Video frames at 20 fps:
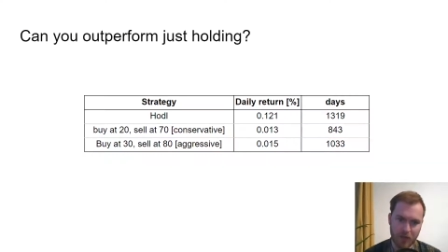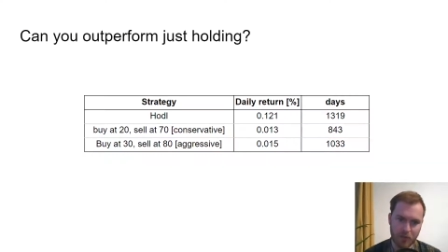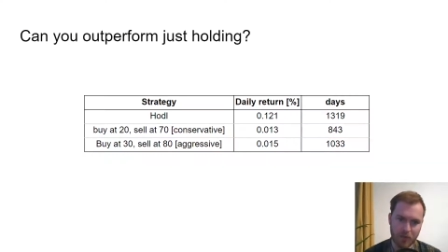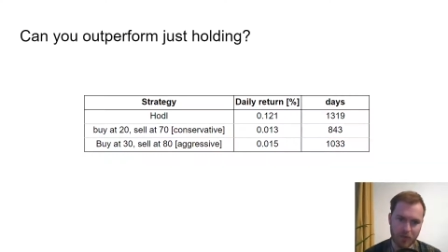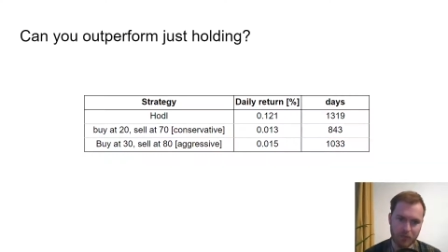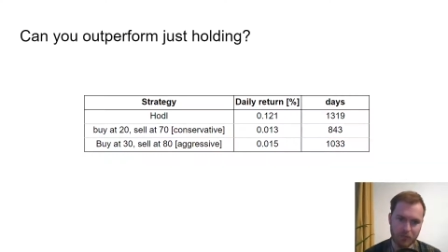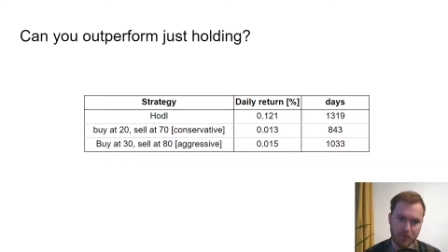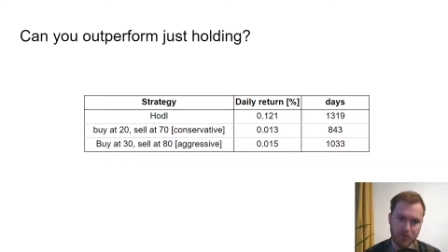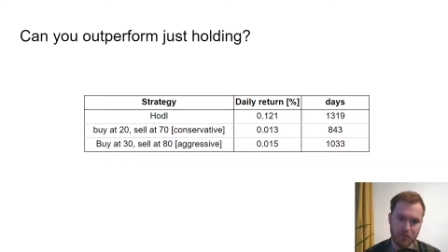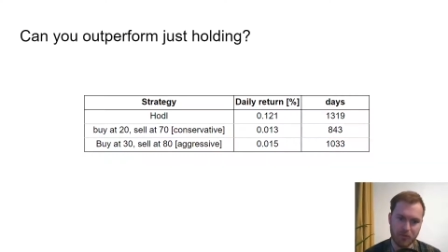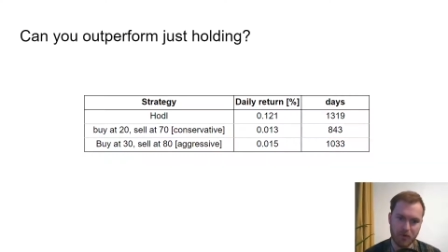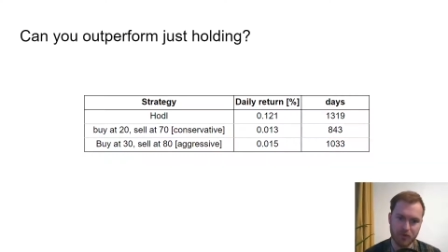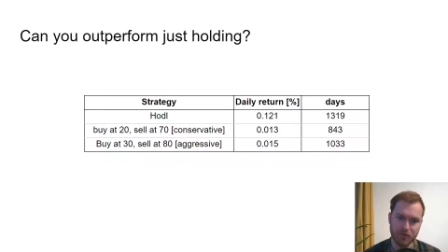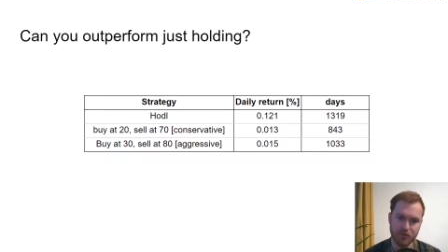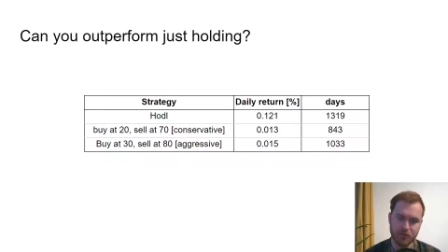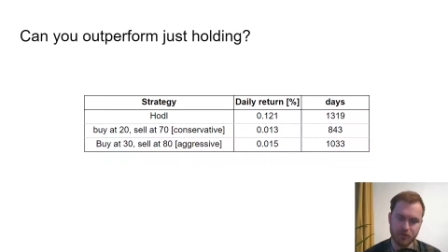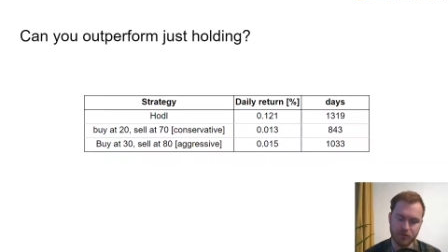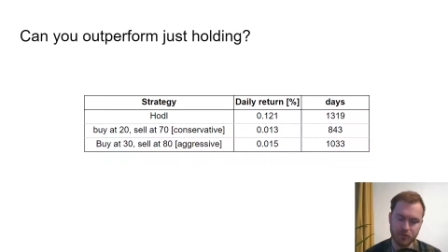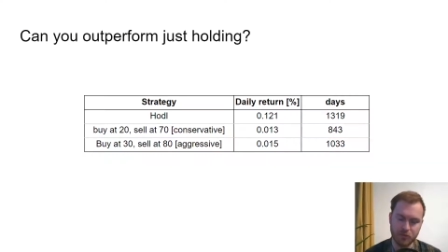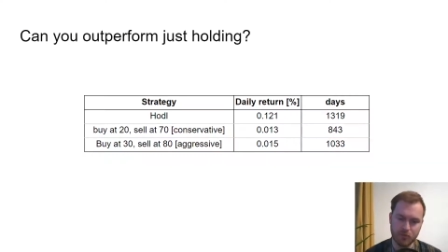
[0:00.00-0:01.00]
when people are
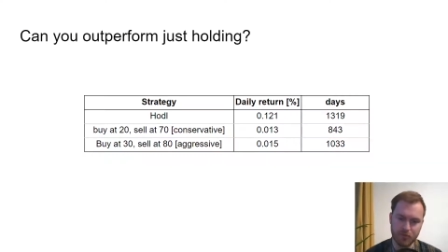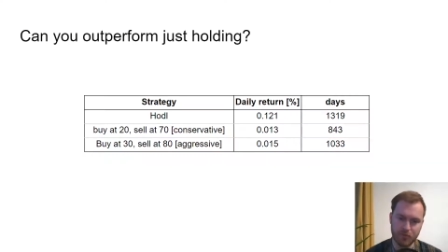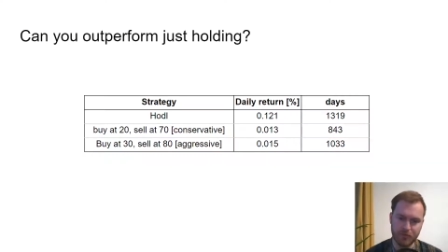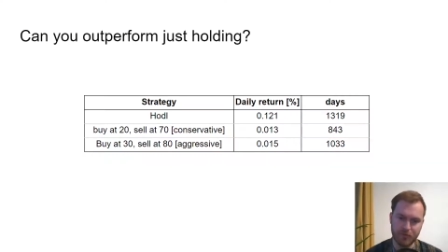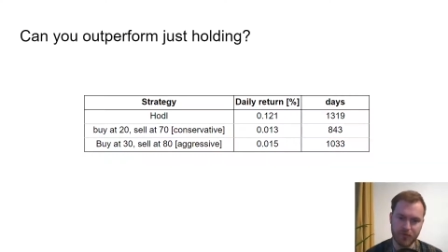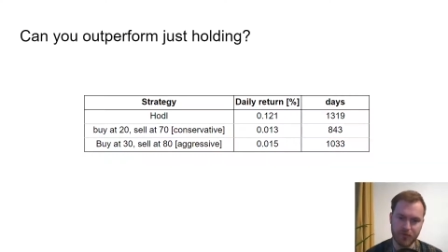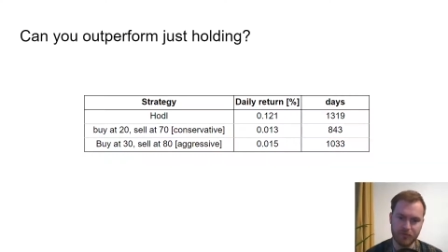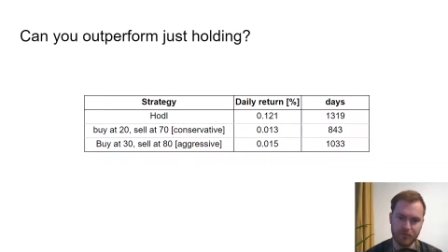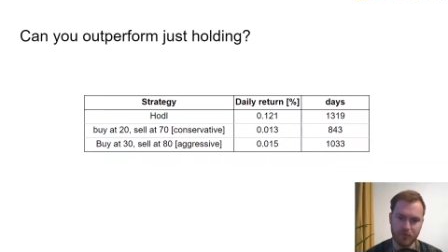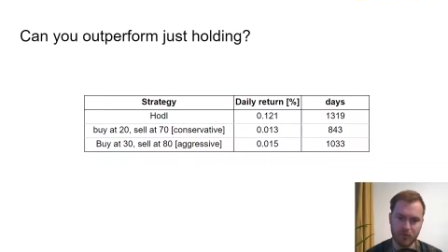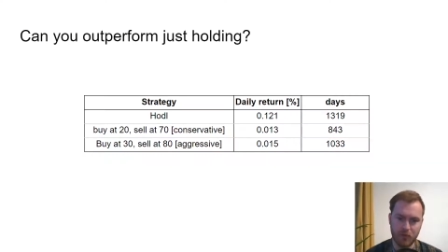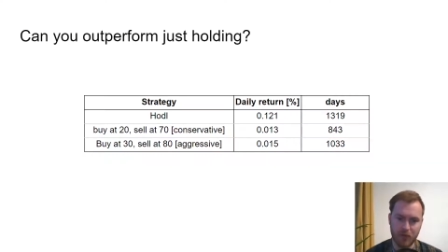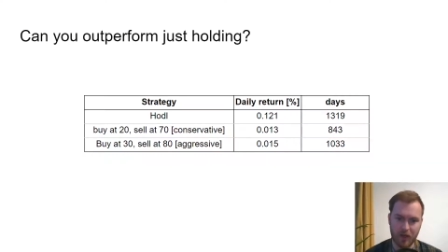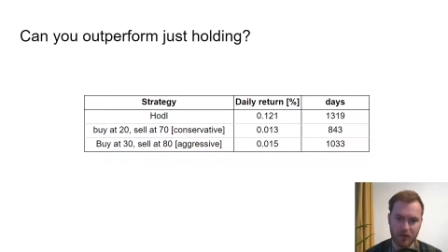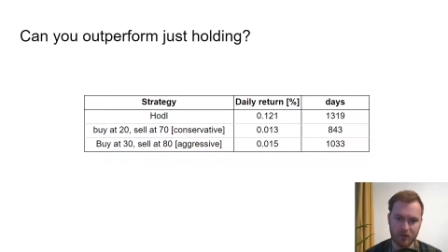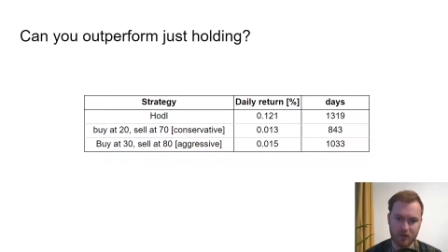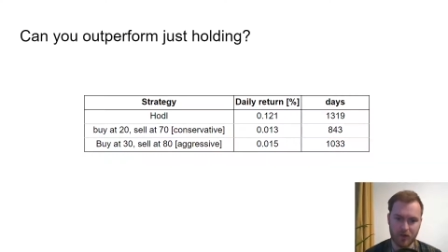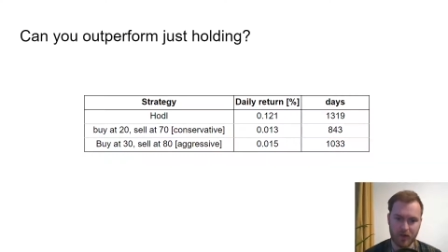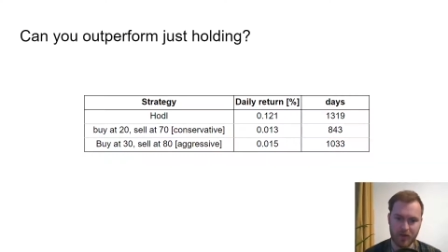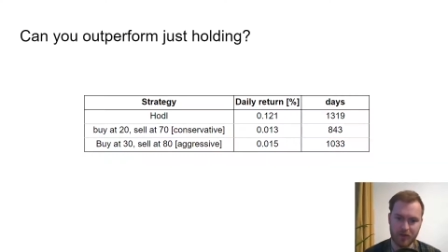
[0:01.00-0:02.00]
super fearful,
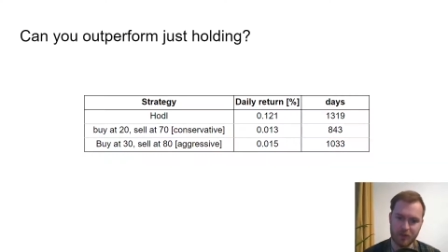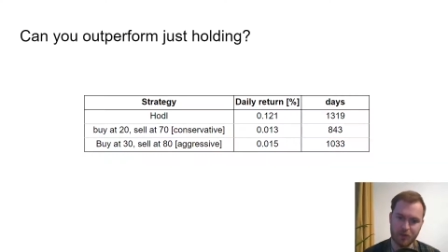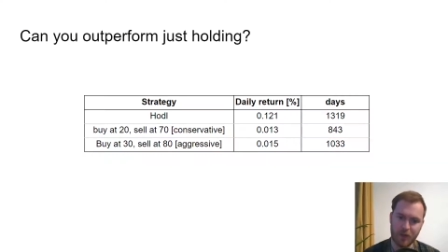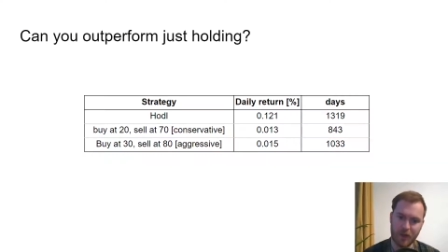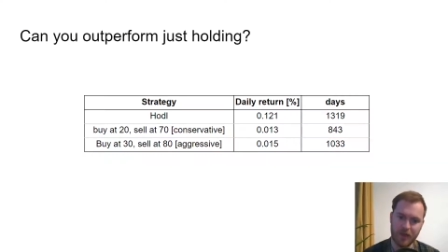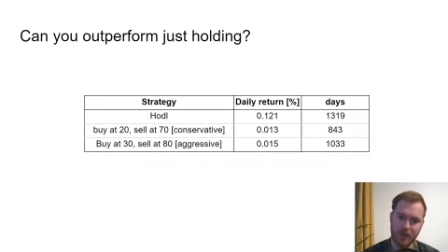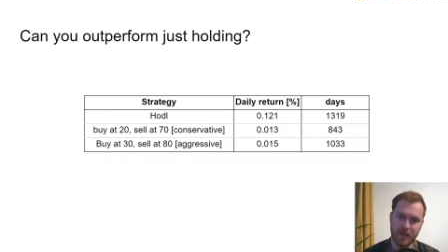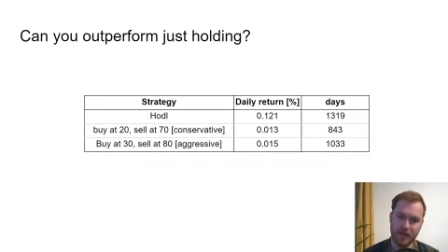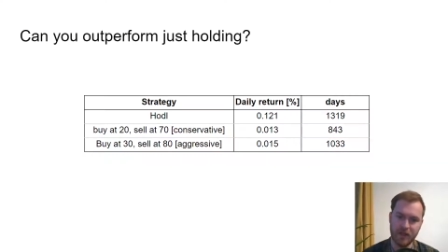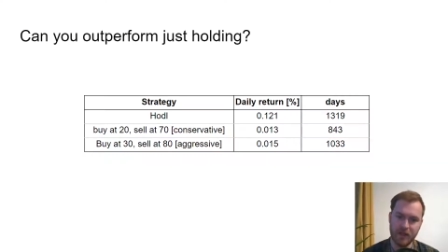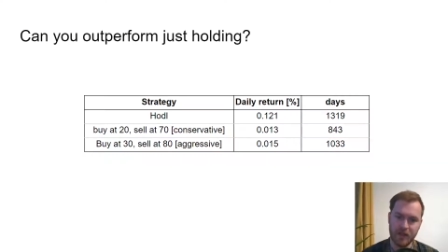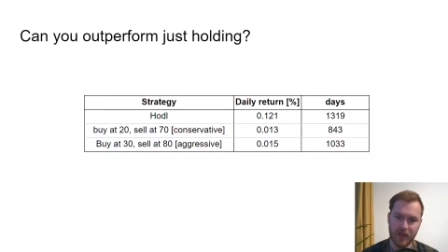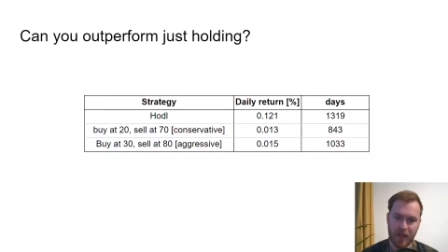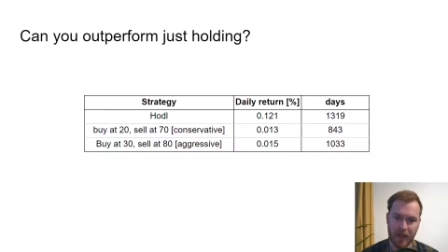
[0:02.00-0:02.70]
so at 20,